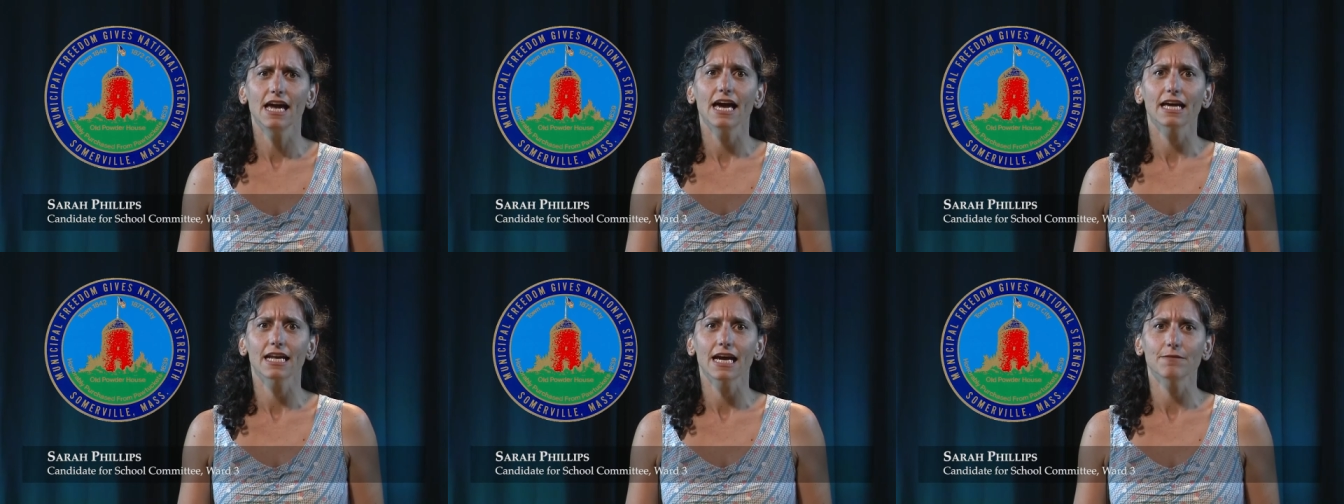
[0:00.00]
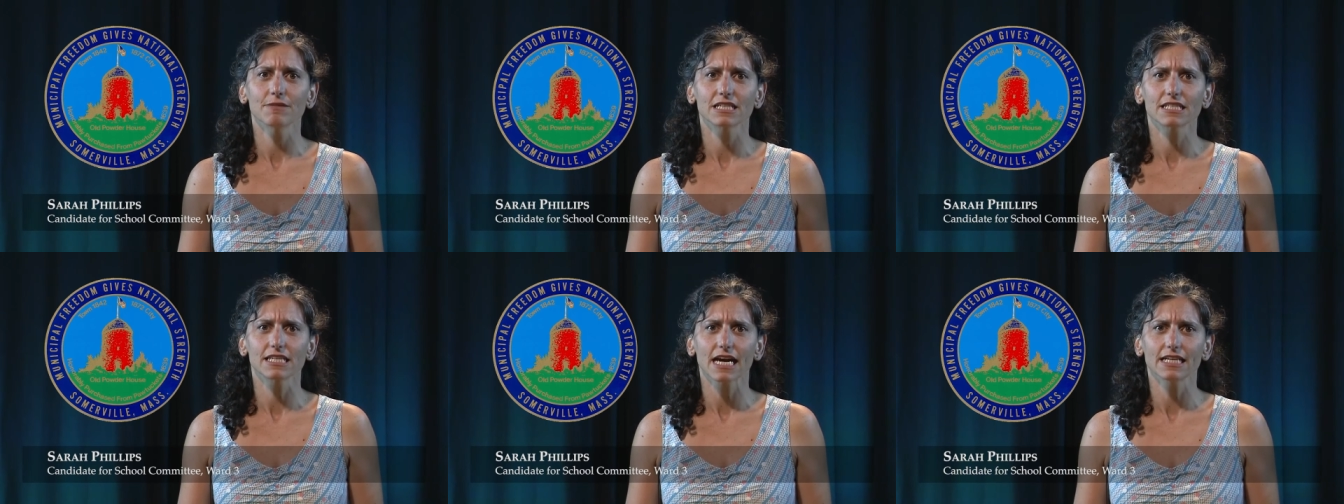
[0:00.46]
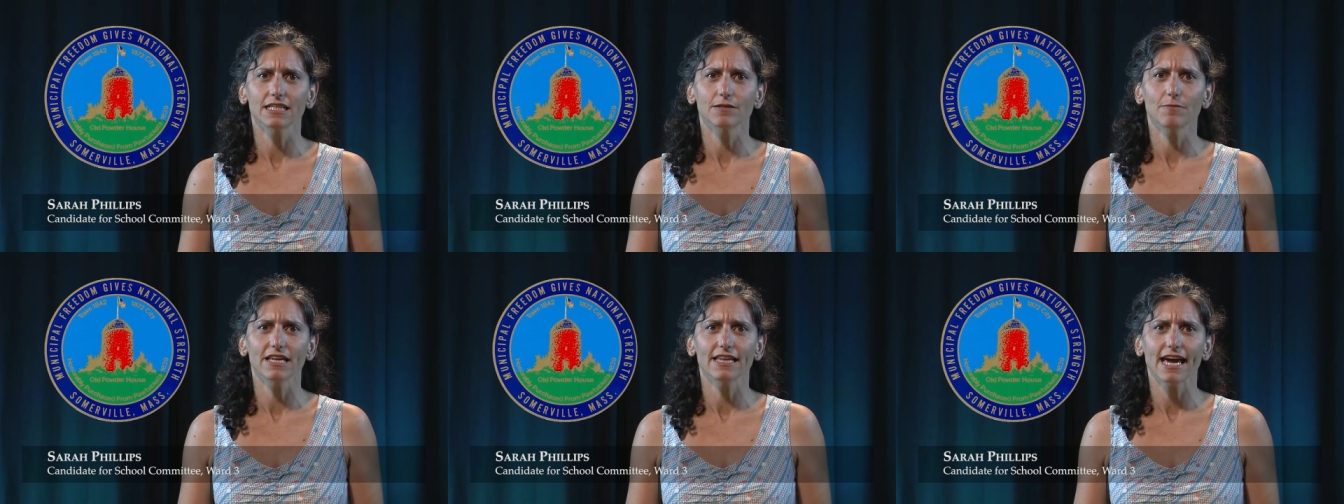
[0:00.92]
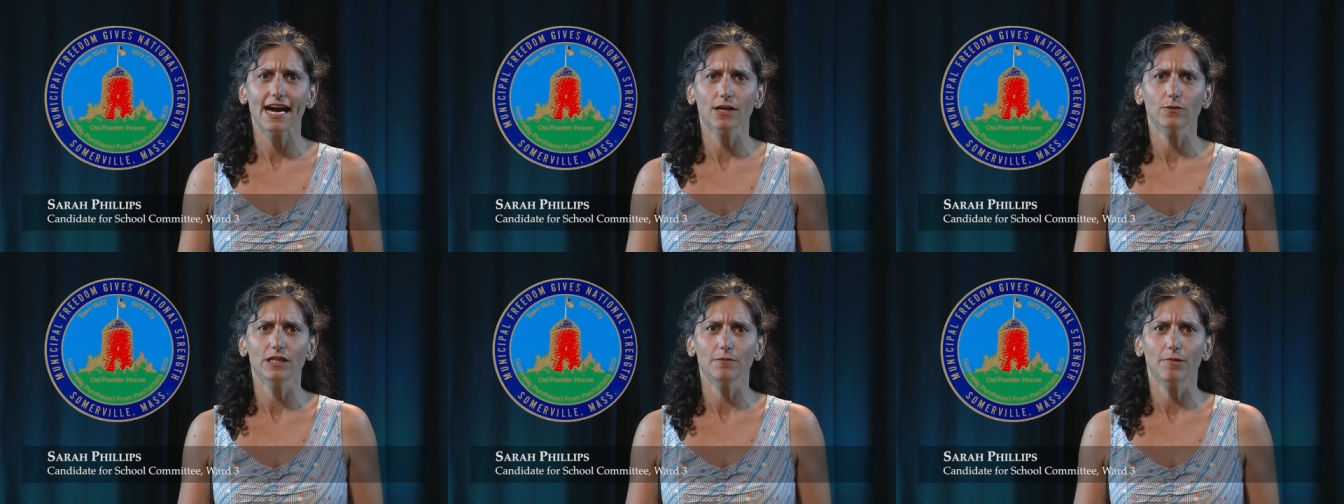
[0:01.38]
and I am excited by the
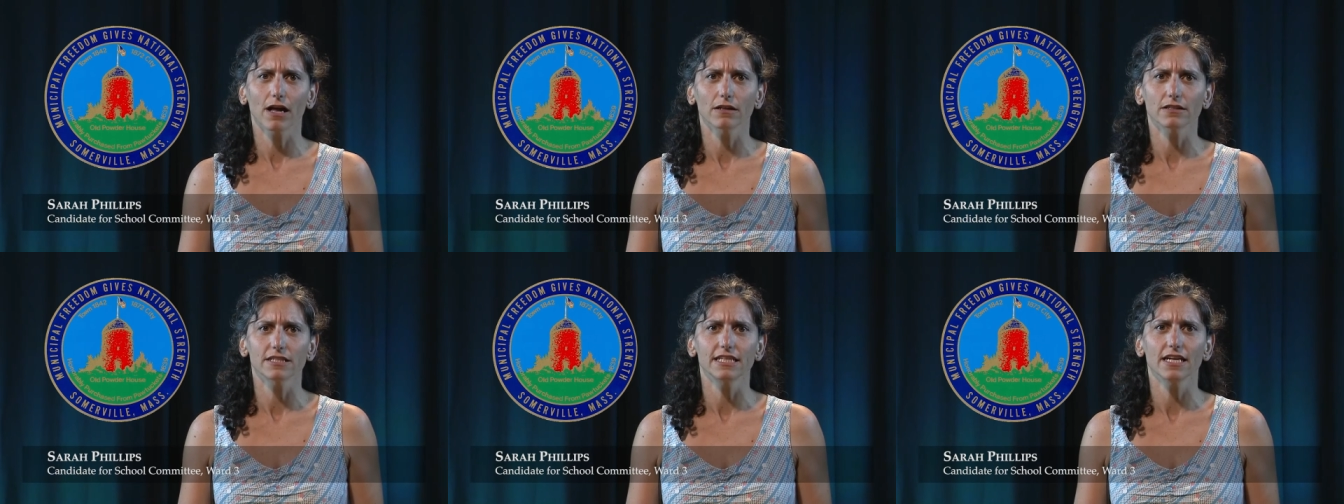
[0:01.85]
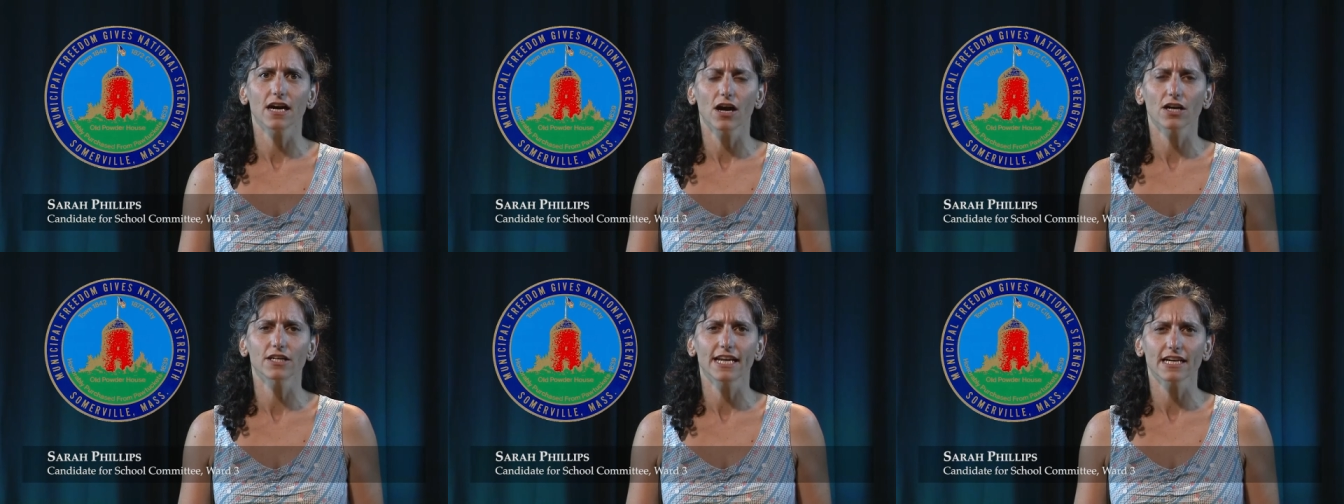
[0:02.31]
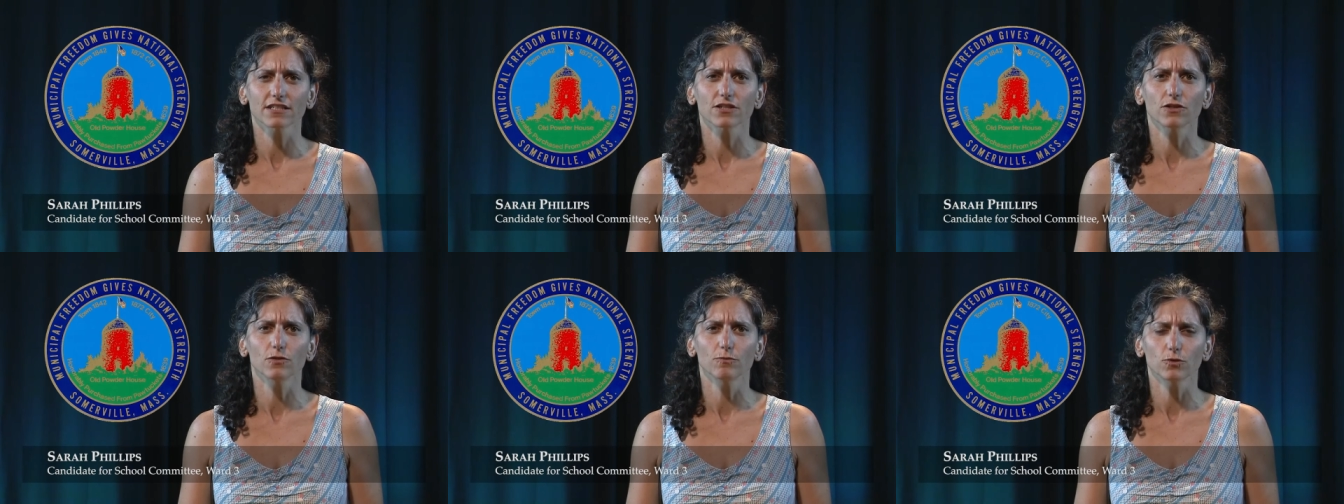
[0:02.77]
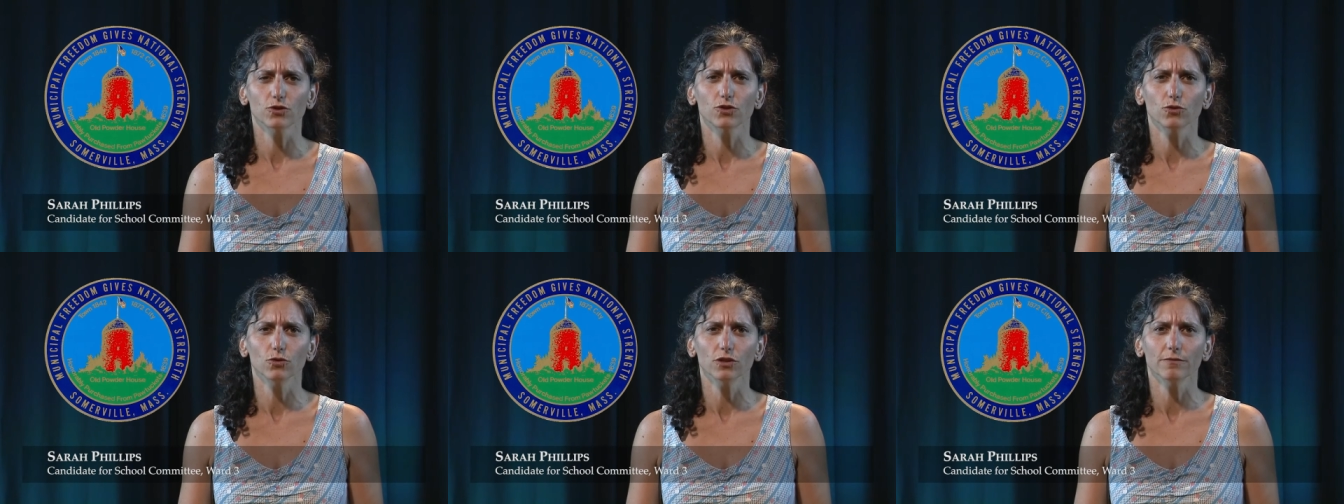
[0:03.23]
equity policy our next school,
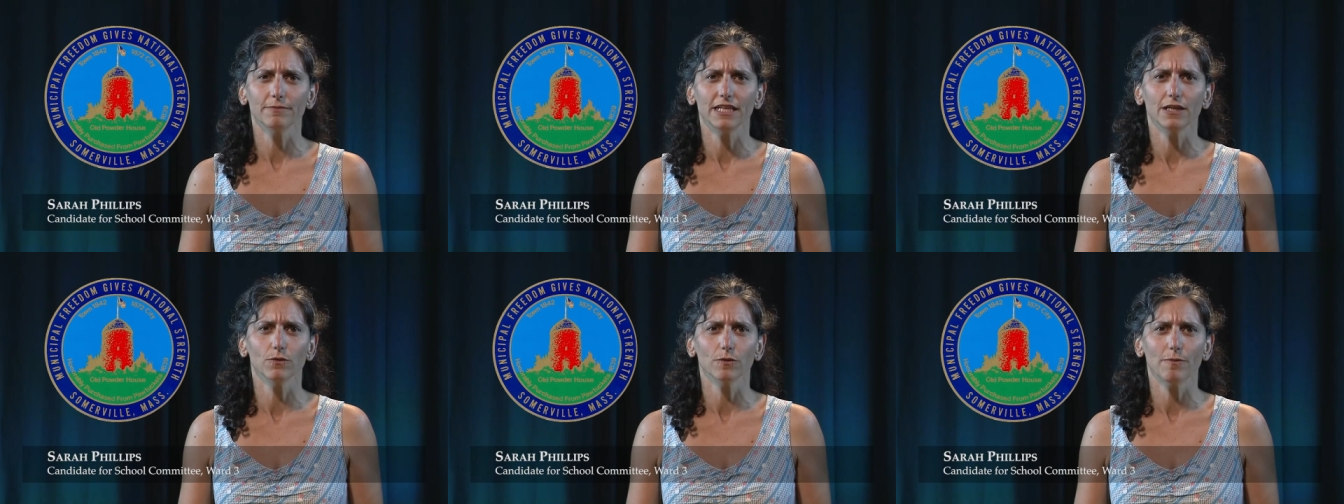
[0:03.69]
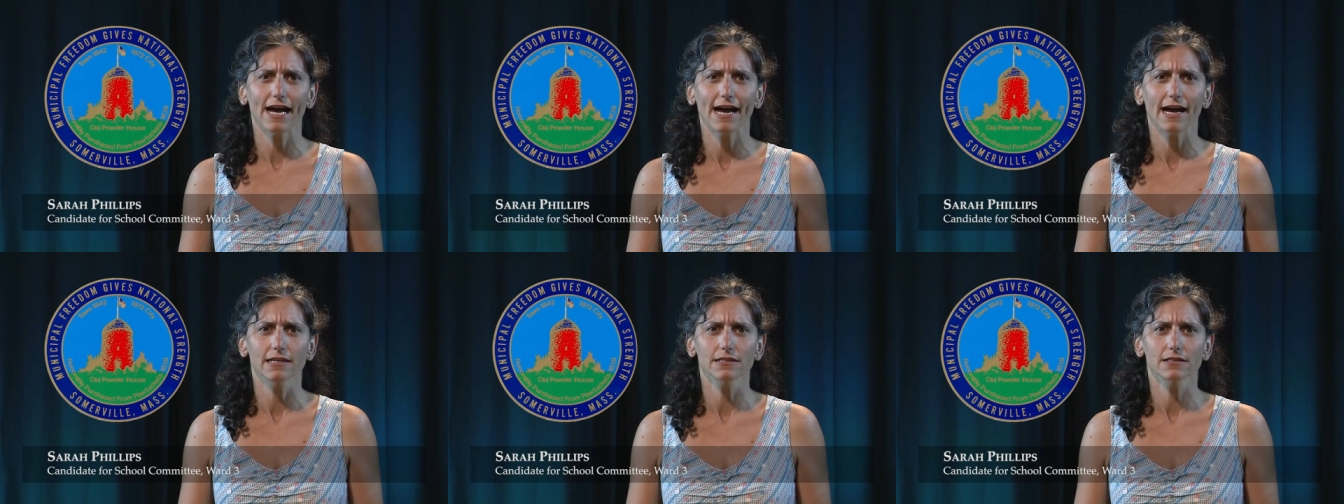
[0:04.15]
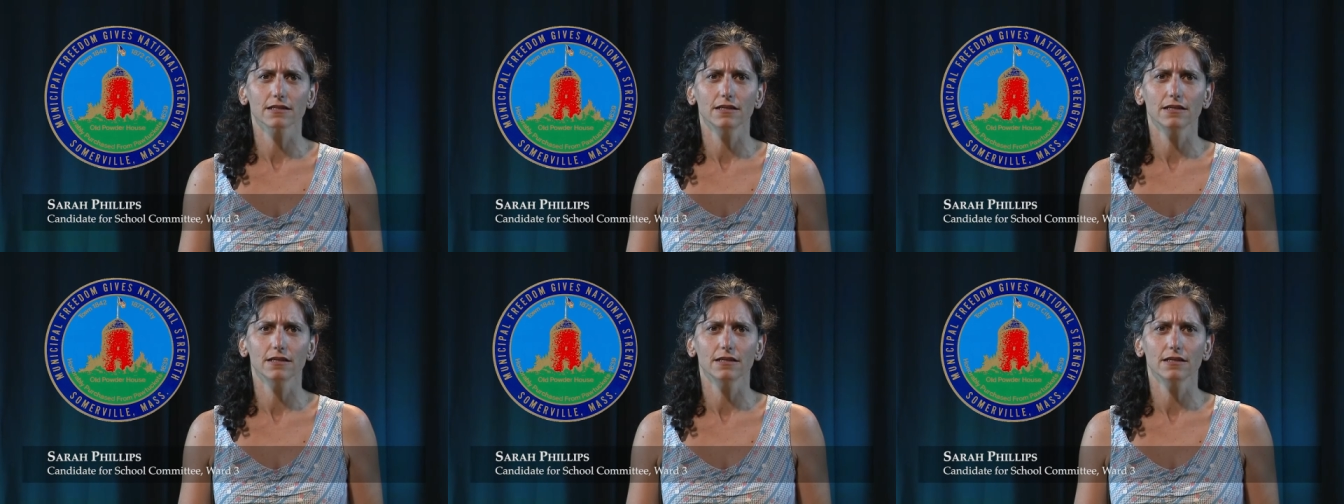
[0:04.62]
school committee will pass.